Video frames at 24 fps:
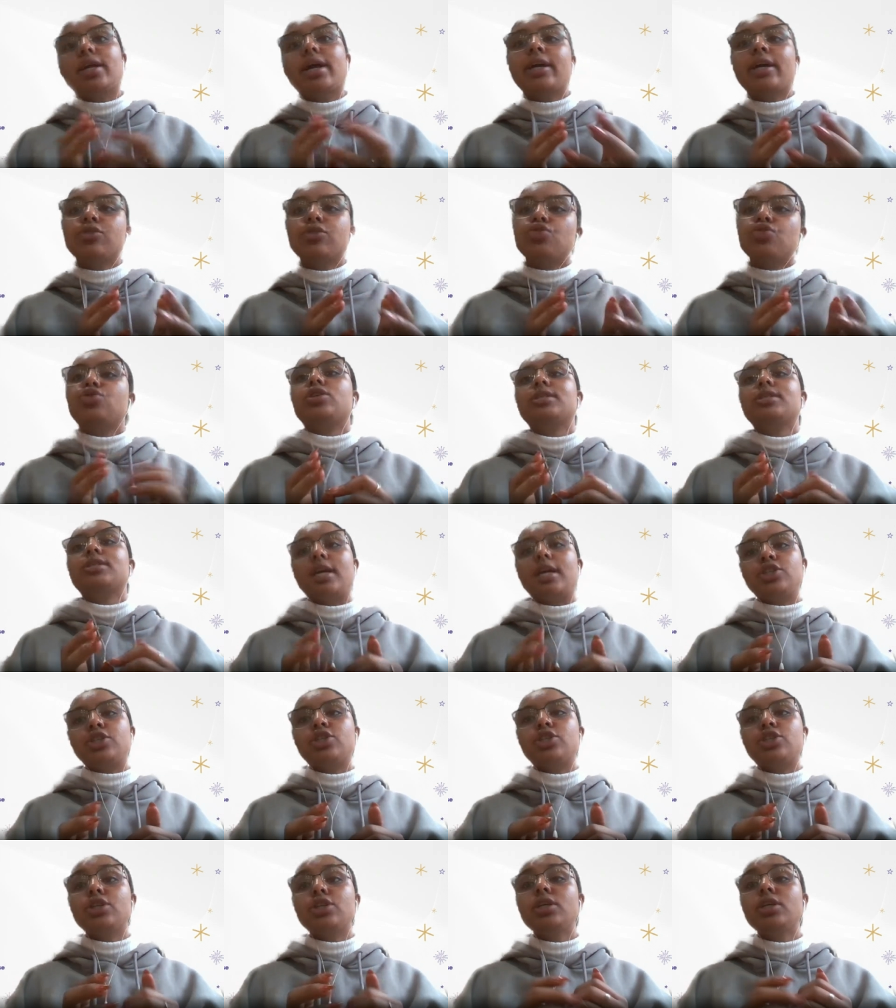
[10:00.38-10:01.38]
extra
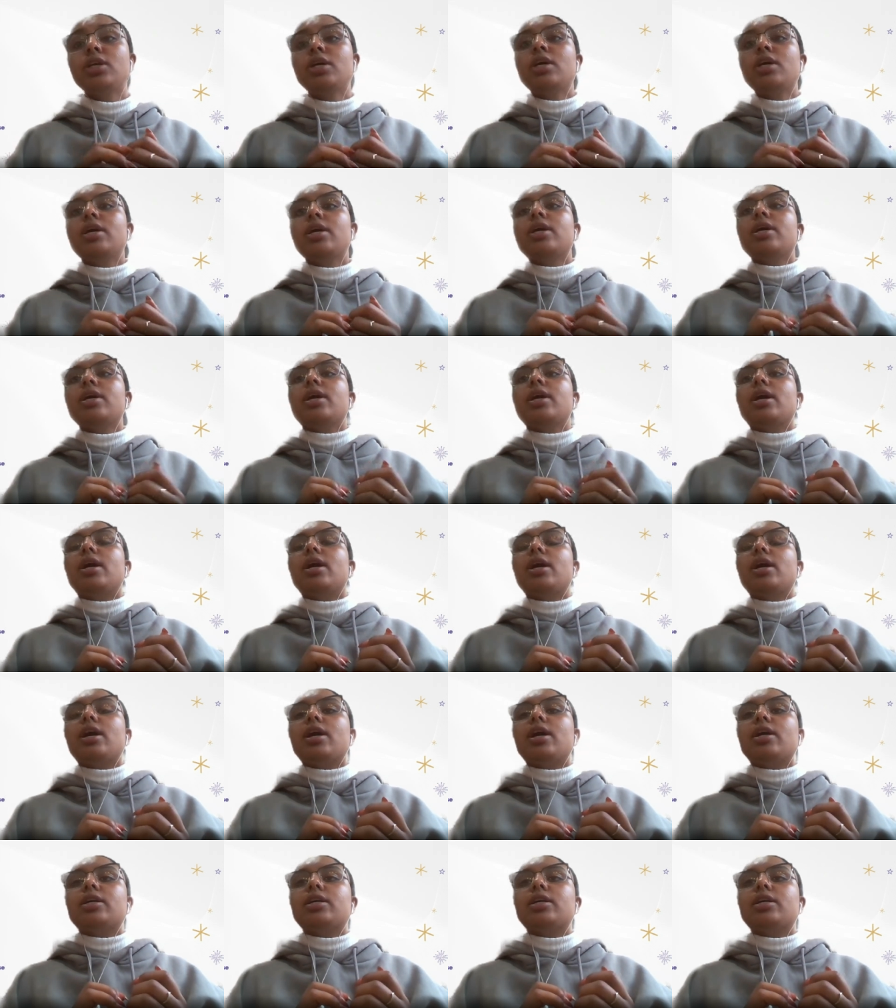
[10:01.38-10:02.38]
session,
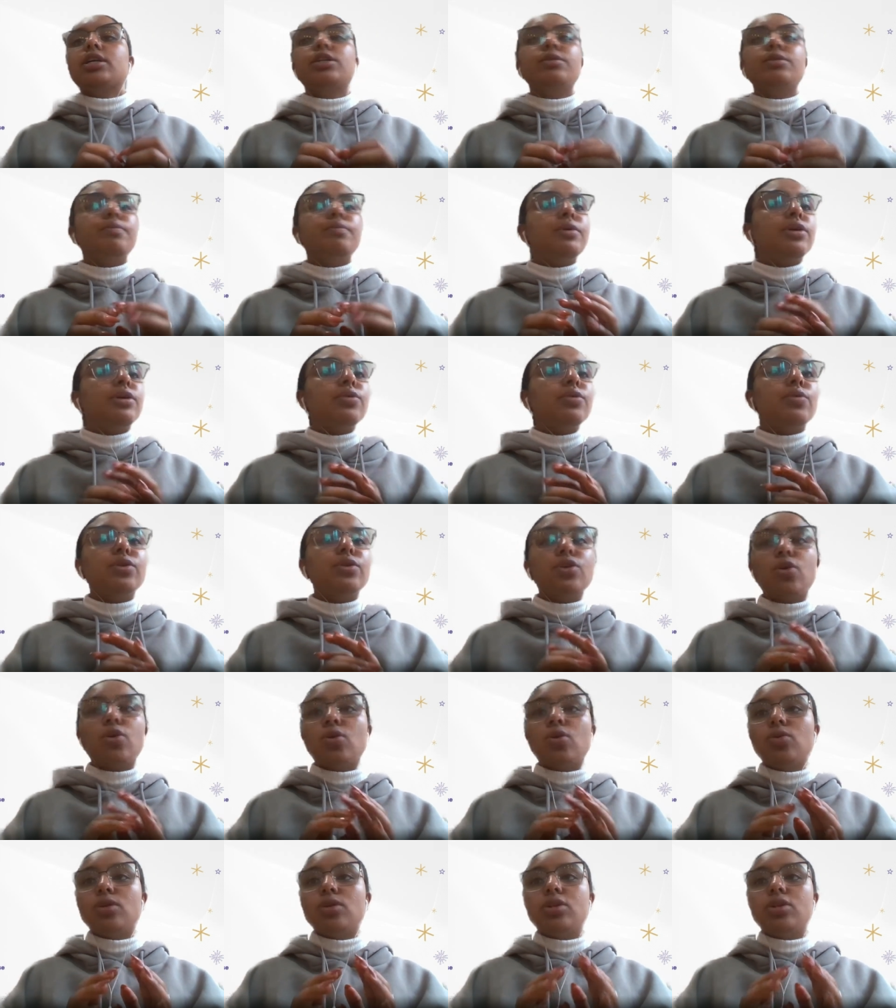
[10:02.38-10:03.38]
uh, could be with
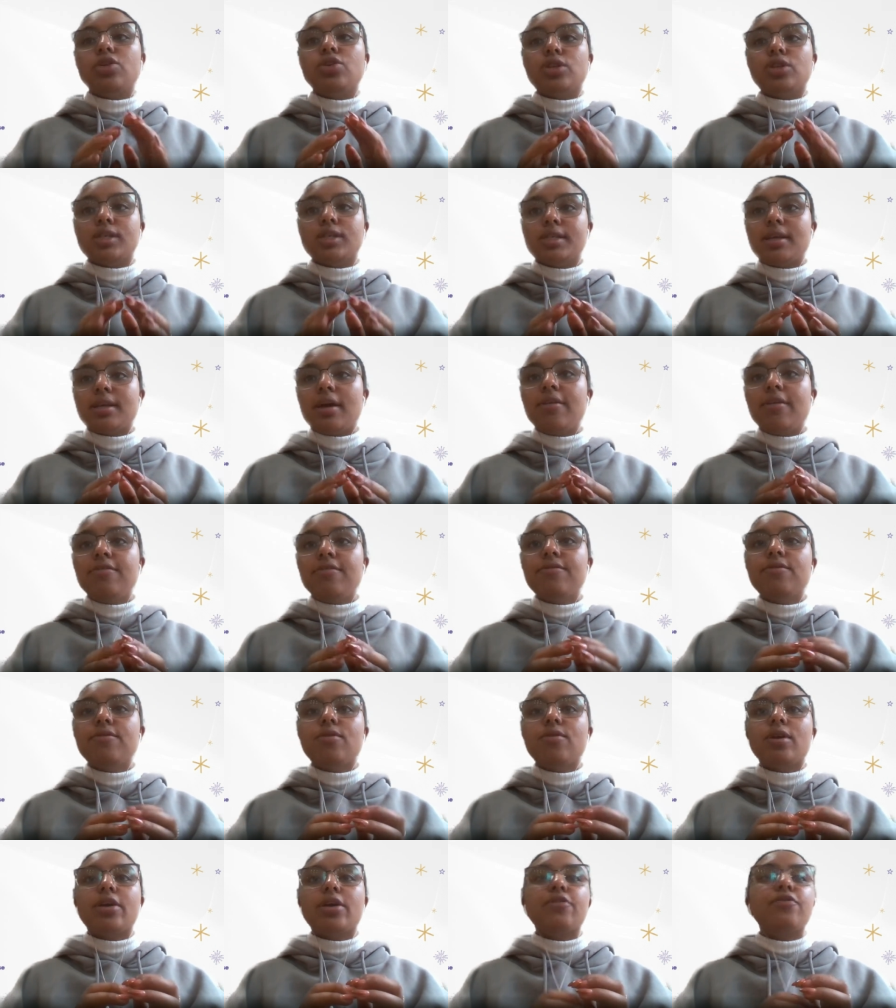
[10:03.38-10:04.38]
only yourself
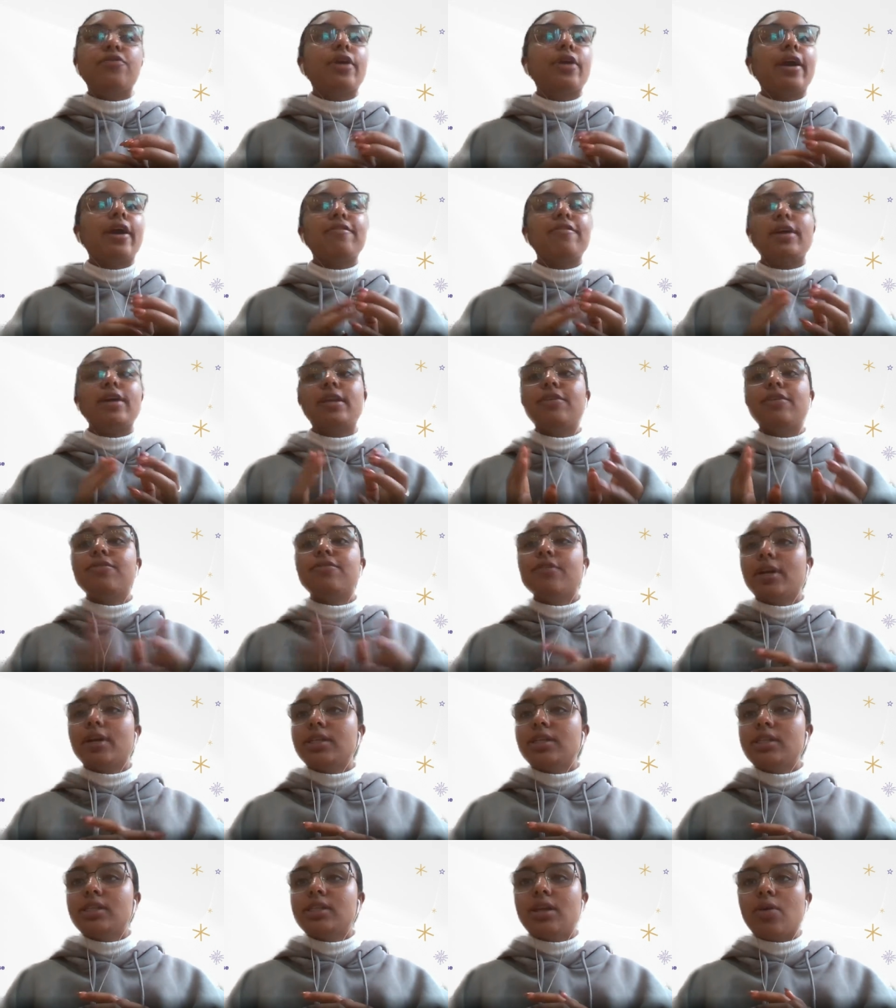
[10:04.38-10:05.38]
or if you have any
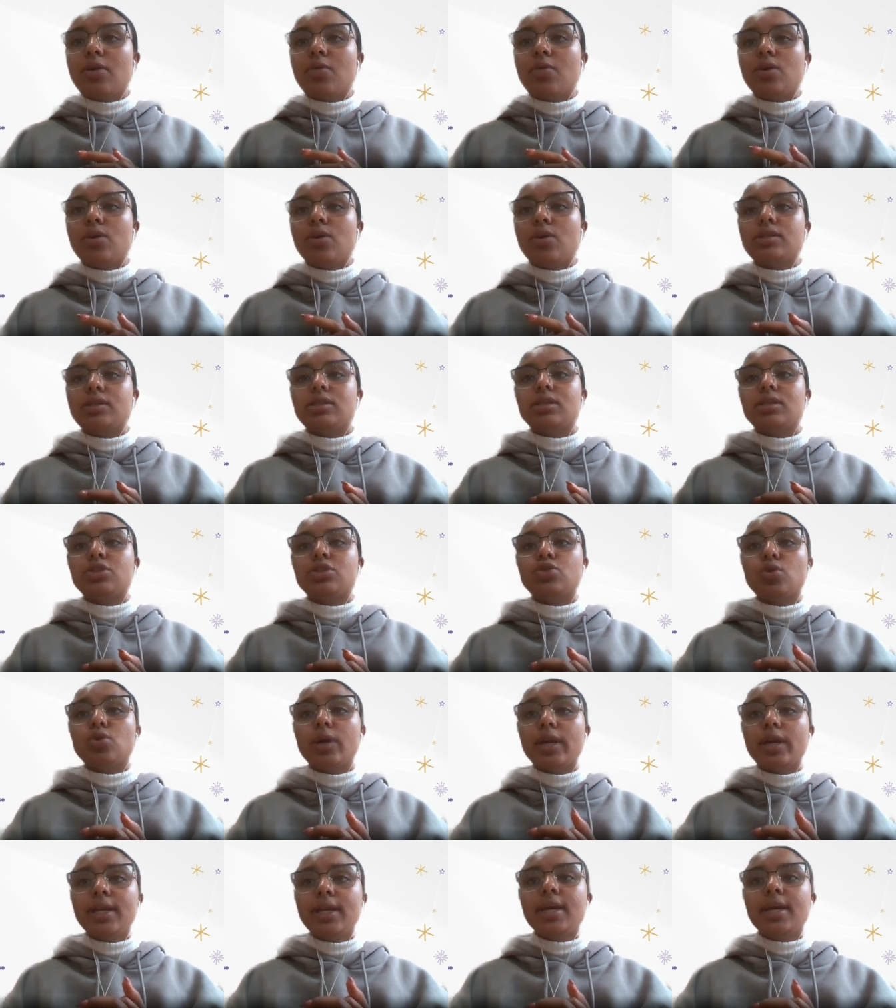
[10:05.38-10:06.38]
friends that wants to
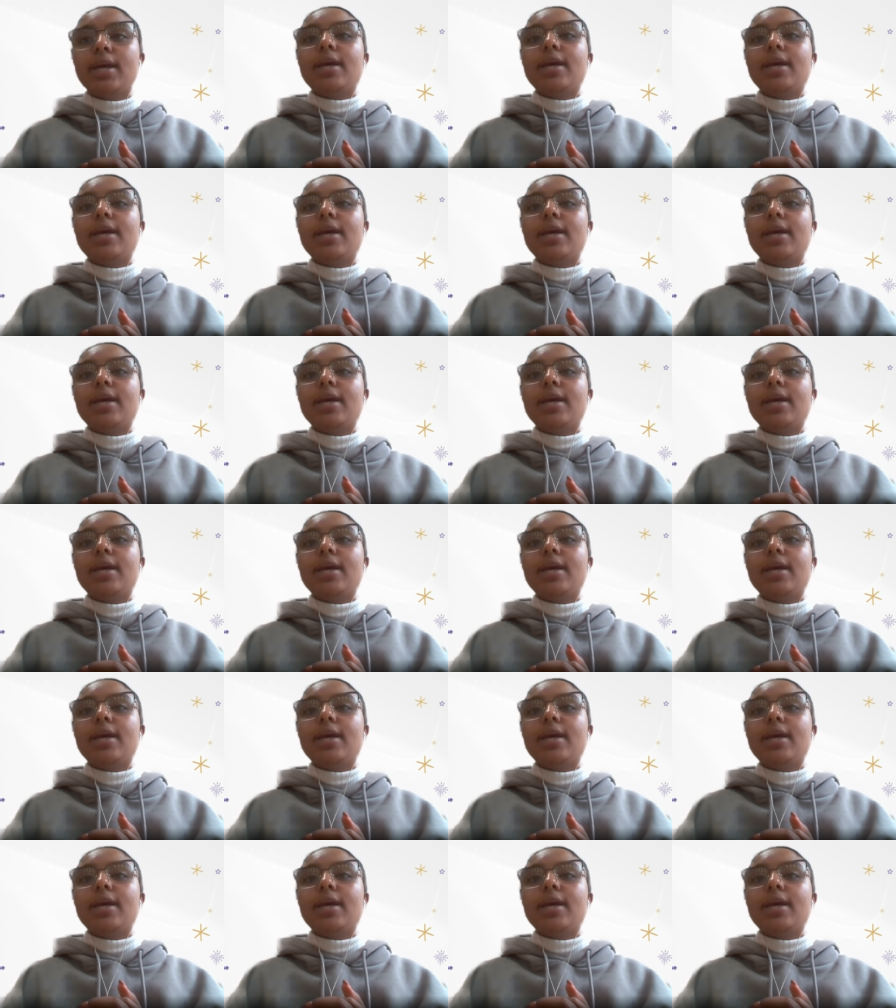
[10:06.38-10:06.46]
join